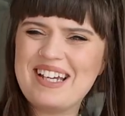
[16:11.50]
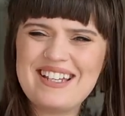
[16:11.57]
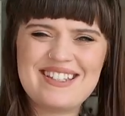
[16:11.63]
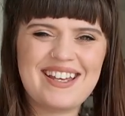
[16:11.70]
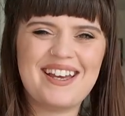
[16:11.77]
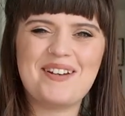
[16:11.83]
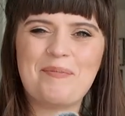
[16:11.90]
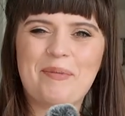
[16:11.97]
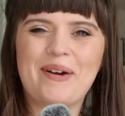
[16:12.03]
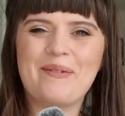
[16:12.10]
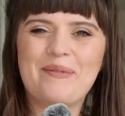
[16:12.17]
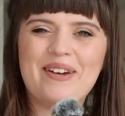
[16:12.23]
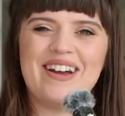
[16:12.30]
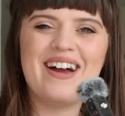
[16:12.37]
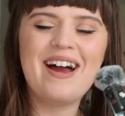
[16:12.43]
Is that
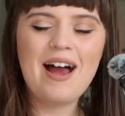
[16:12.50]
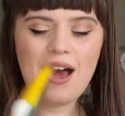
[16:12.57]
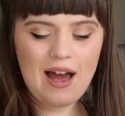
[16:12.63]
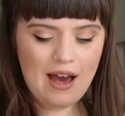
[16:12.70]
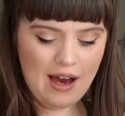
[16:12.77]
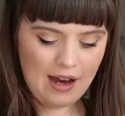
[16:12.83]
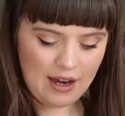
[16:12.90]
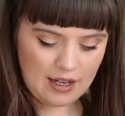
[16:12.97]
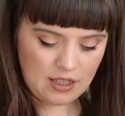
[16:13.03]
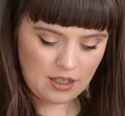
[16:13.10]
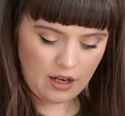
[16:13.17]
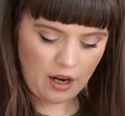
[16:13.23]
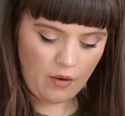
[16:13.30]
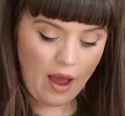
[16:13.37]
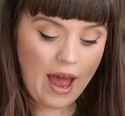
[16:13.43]
inappropriate? I don't
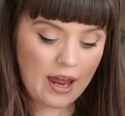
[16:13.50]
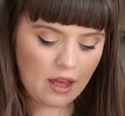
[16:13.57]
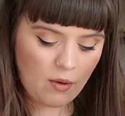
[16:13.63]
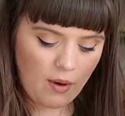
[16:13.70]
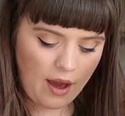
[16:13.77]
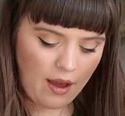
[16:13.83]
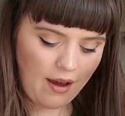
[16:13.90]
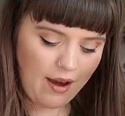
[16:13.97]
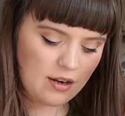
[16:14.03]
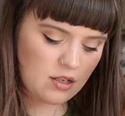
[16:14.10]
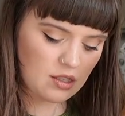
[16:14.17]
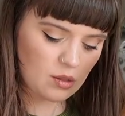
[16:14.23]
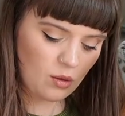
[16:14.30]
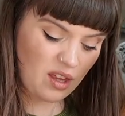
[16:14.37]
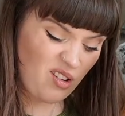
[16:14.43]
know. Anyway, I
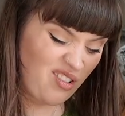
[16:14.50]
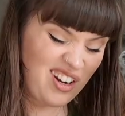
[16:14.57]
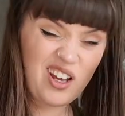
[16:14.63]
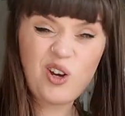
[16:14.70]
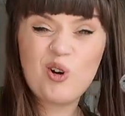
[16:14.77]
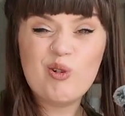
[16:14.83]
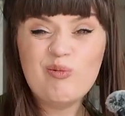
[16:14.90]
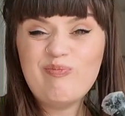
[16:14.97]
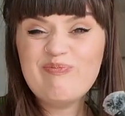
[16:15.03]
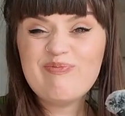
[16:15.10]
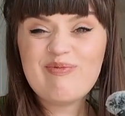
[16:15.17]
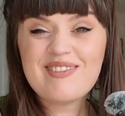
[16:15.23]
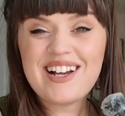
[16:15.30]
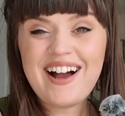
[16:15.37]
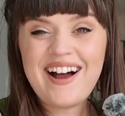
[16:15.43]
just thought they were really cool.
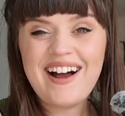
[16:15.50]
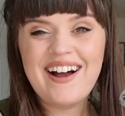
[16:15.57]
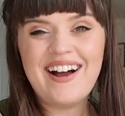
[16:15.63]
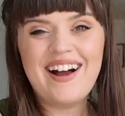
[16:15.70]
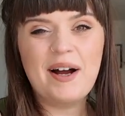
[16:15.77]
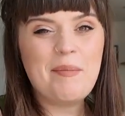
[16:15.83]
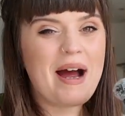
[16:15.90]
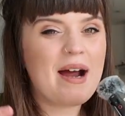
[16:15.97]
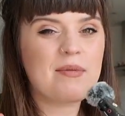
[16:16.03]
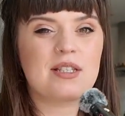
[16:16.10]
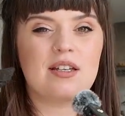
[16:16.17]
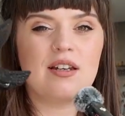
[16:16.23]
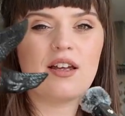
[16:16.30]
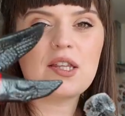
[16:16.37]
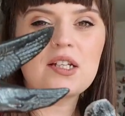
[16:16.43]

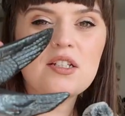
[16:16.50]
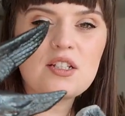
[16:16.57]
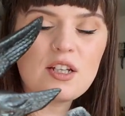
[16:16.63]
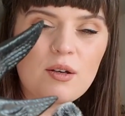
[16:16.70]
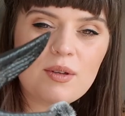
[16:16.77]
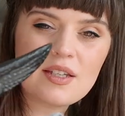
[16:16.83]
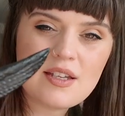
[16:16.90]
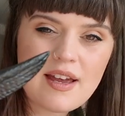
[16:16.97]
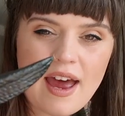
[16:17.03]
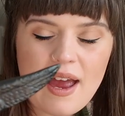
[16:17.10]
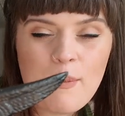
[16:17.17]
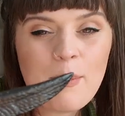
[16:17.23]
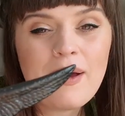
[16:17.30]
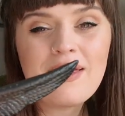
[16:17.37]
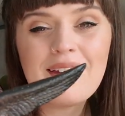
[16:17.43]
Absolutely nothing to do with
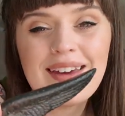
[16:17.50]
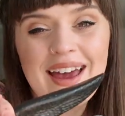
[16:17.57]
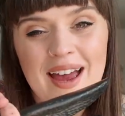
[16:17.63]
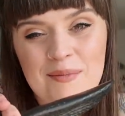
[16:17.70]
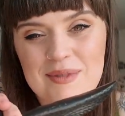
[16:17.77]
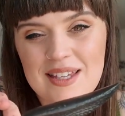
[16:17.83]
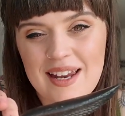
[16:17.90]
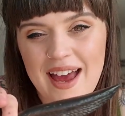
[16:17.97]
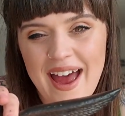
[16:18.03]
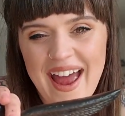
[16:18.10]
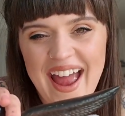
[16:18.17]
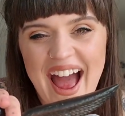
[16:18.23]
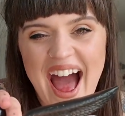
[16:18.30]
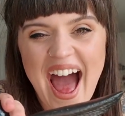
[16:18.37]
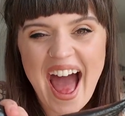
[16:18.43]
today, but they came today.